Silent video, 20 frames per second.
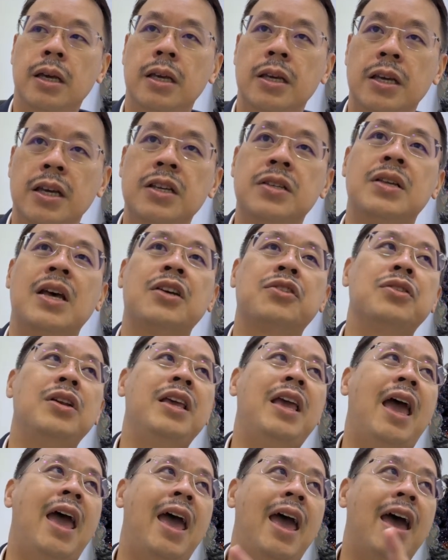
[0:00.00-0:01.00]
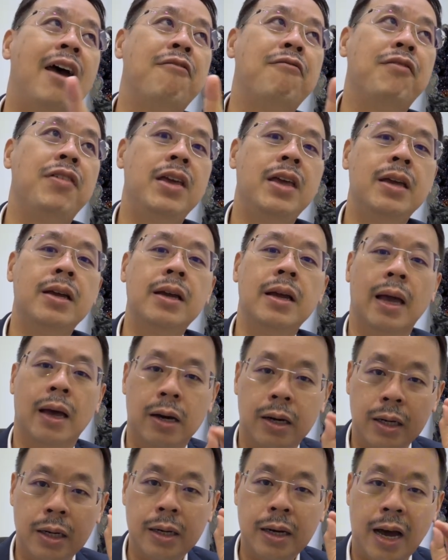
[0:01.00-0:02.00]
is actually having
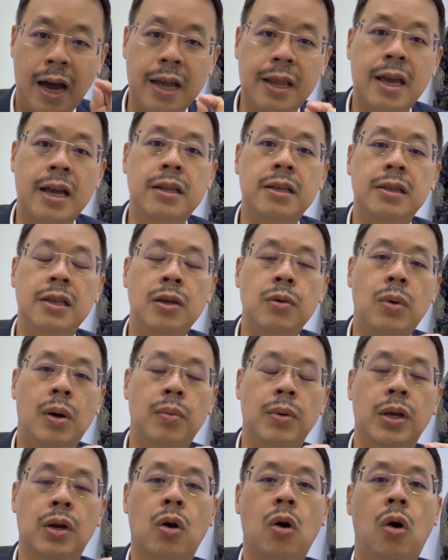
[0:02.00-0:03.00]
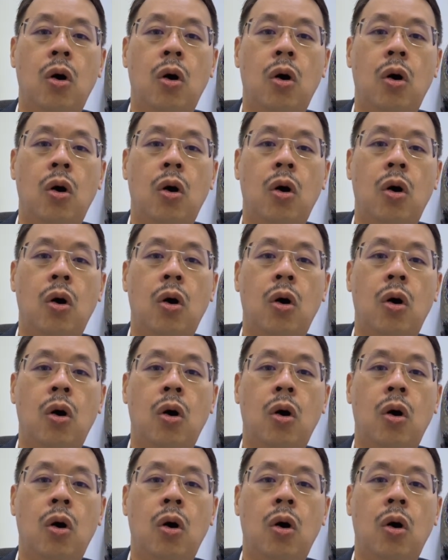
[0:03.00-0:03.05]
an identity what we